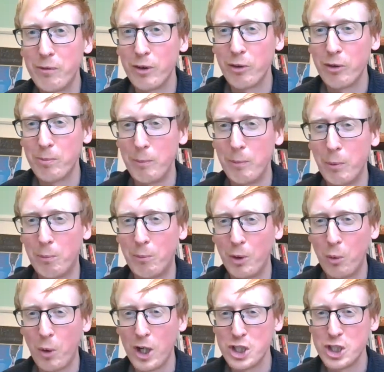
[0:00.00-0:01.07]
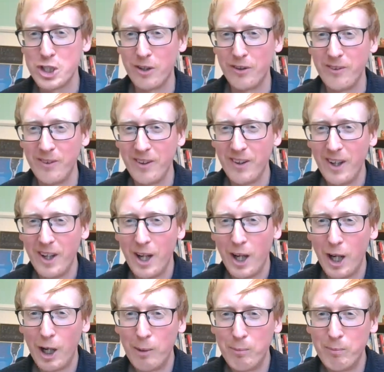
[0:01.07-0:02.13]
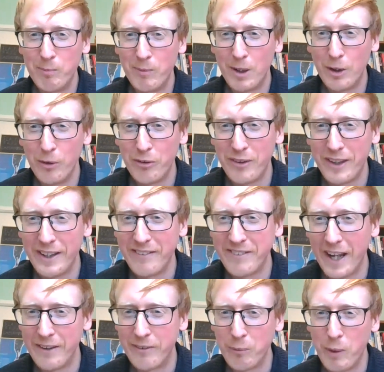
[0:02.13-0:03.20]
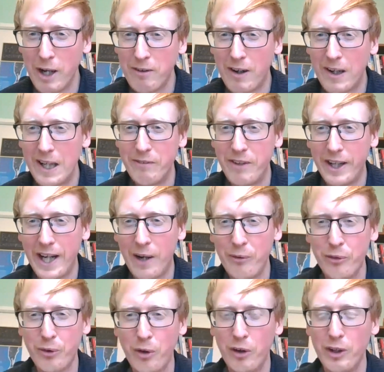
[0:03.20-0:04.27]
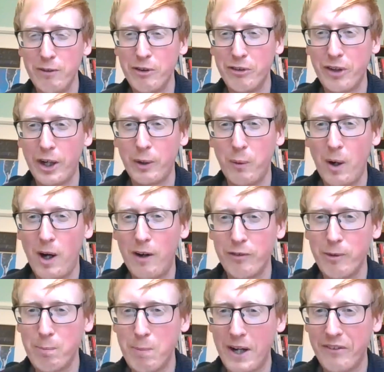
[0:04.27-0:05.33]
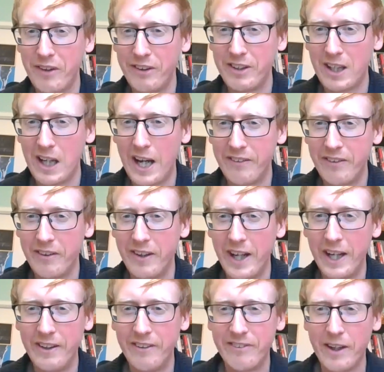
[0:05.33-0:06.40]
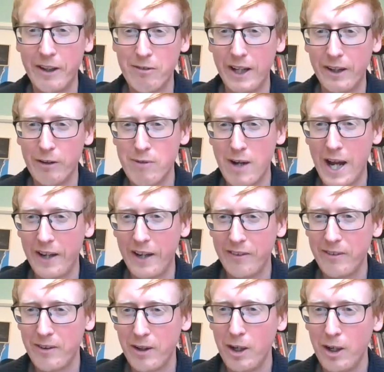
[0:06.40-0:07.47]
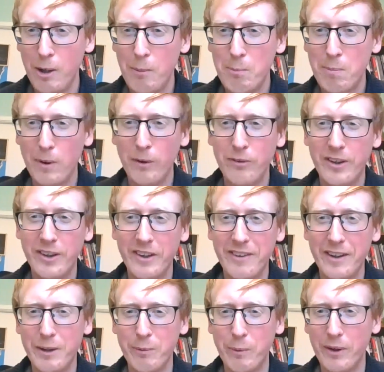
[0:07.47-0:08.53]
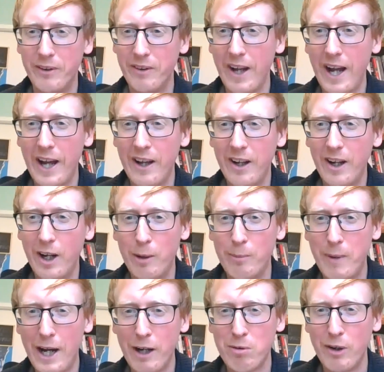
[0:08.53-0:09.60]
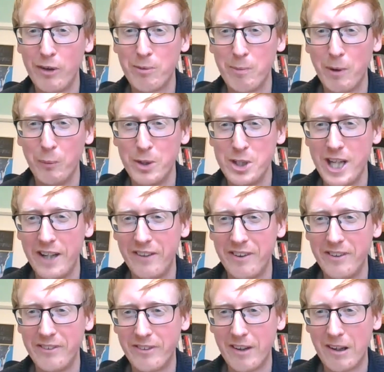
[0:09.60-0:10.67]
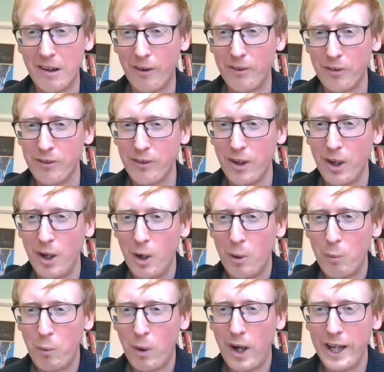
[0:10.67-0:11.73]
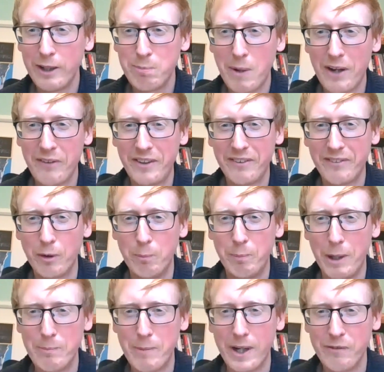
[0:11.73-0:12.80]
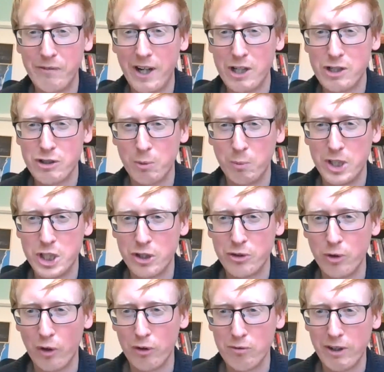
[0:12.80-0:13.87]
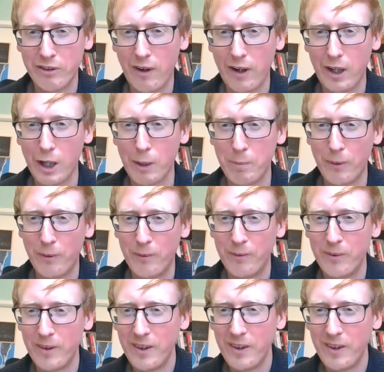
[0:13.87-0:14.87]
for just maybe one more question. Um, Lucy said, where I live, the council only recycle half the plastic collected and incinerate the rest polluted in the city with um, acrid smoke which gets into lungs? Why is plastic still being manufactured which is non-recyclable?